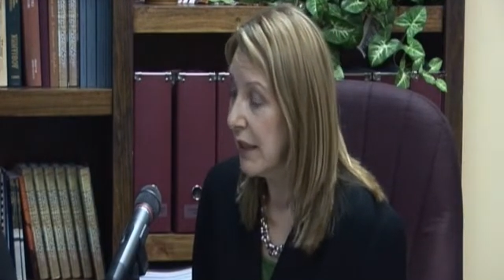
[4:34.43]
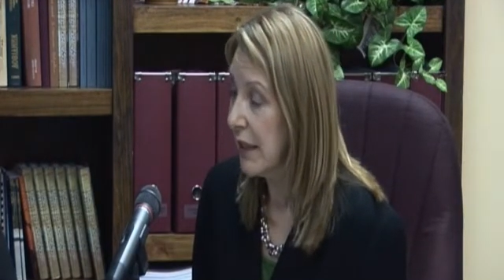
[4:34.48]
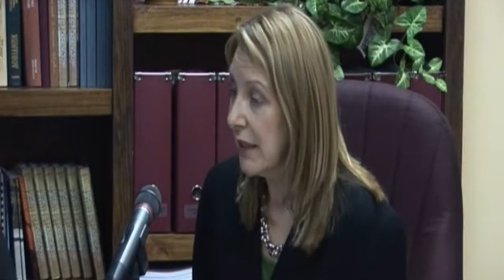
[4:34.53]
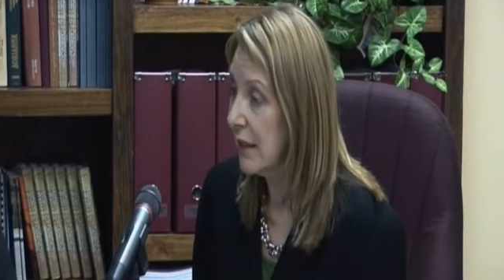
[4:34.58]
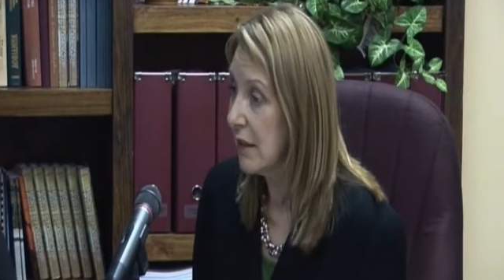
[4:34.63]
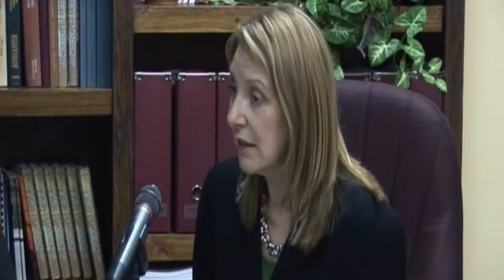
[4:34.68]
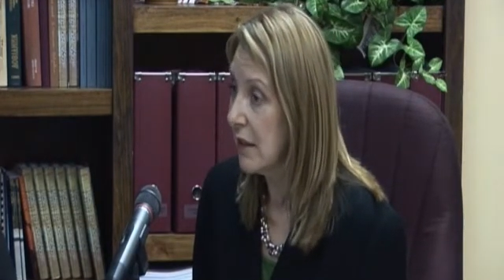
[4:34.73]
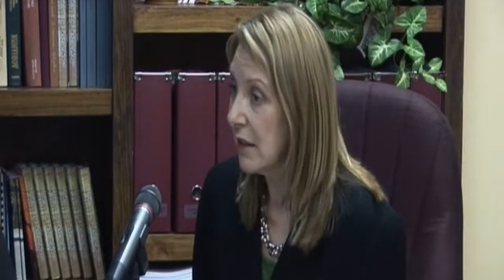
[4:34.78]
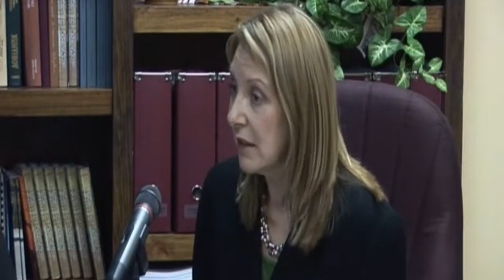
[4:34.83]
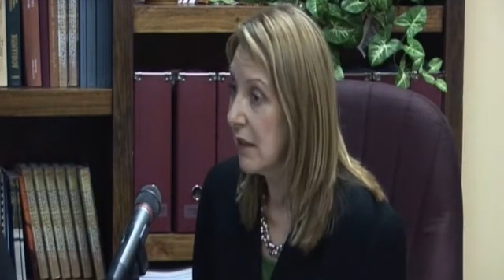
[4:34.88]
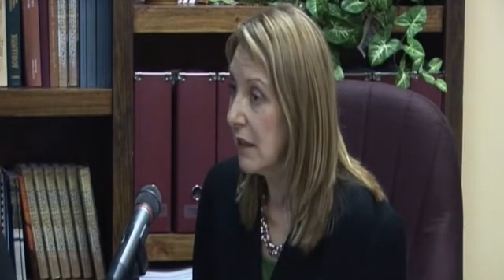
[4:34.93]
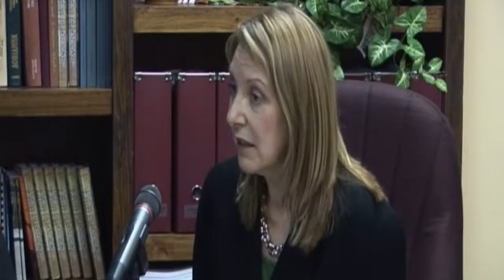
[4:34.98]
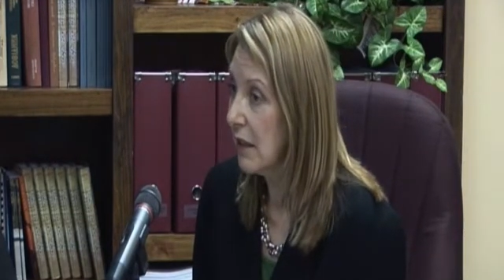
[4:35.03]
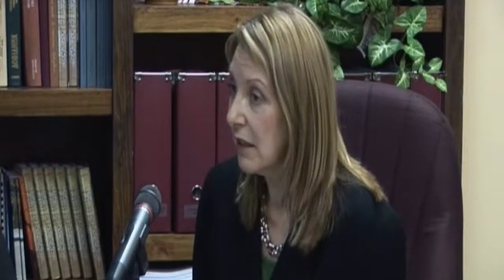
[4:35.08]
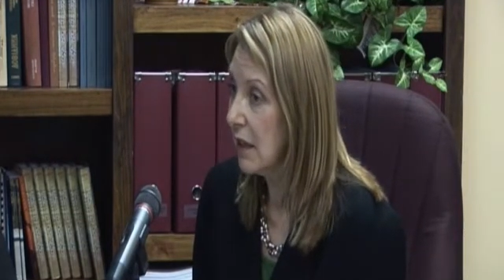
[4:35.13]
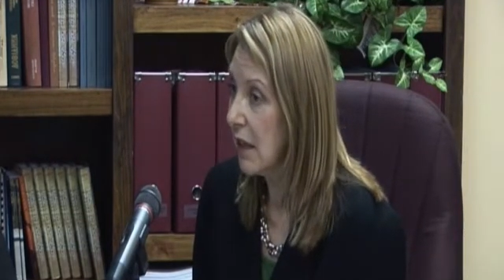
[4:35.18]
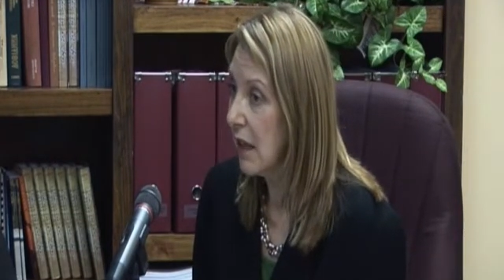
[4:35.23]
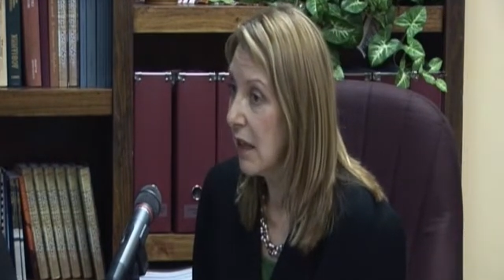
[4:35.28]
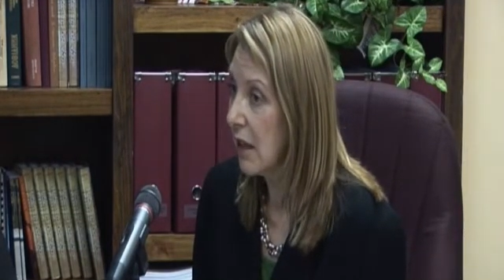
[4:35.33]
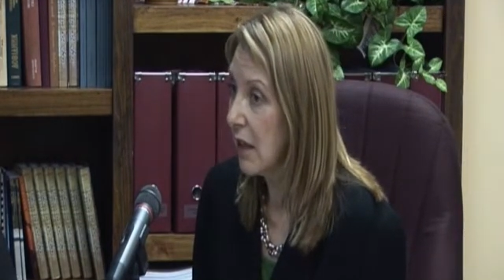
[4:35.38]
in
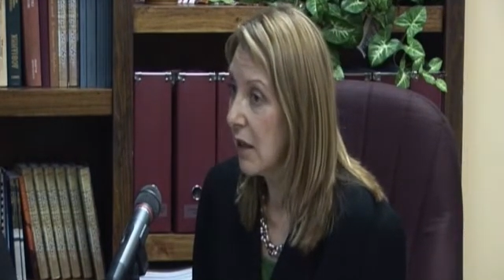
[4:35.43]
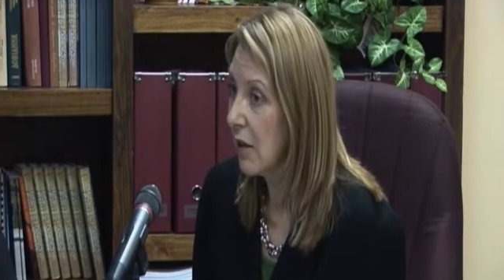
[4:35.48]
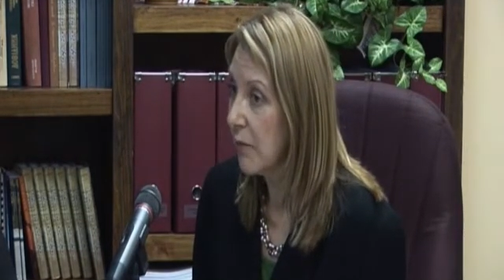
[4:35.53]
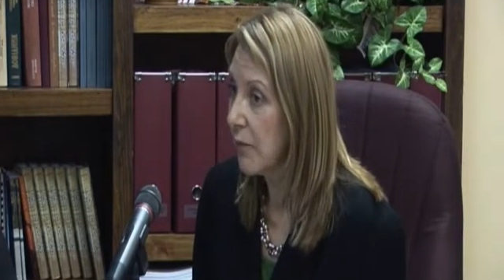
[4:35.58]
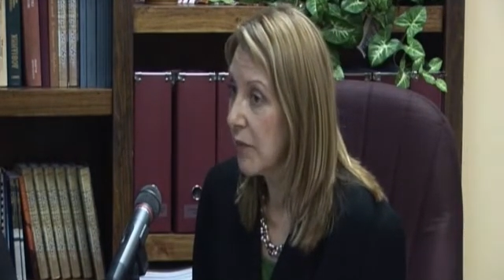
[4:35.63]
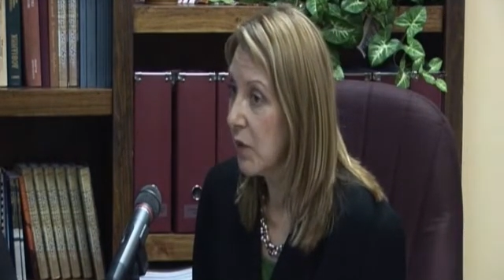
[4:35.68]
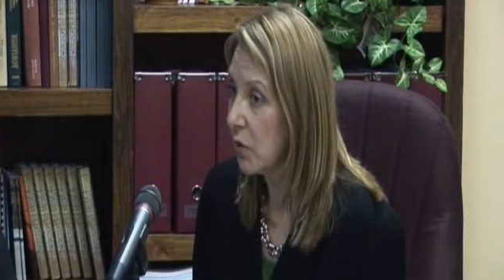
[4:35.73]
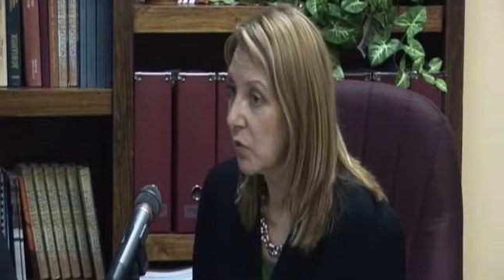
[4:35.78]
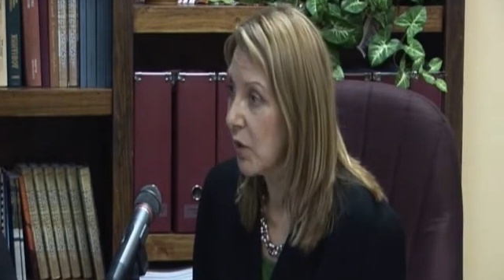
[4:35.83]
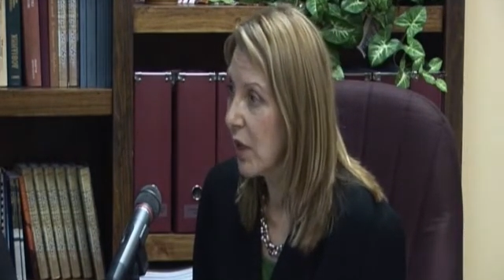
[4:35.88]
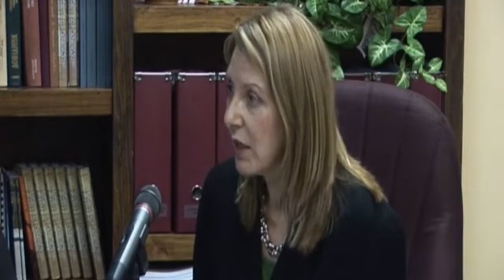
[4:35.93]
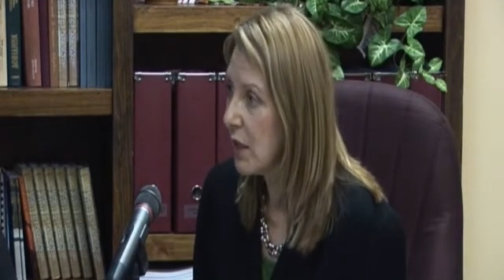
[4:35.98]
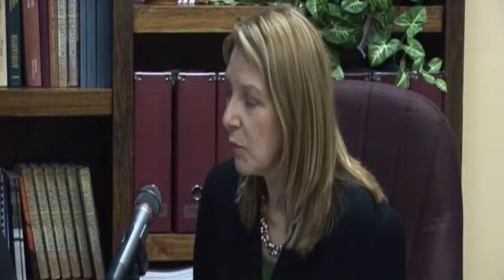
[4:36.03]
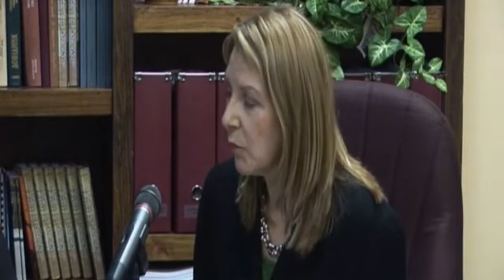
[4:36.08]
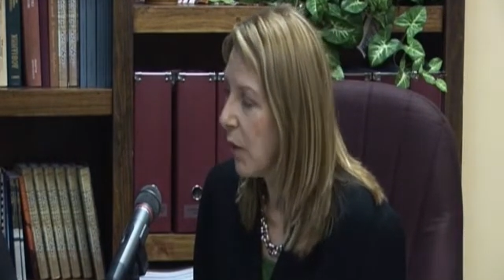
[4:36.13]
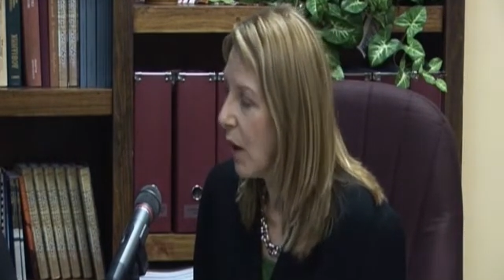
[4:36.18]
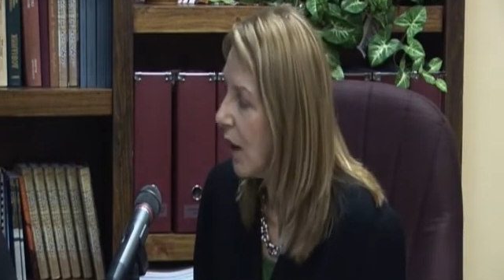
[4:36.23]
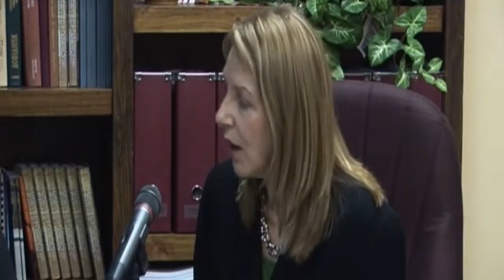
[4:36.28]
the Ukrainian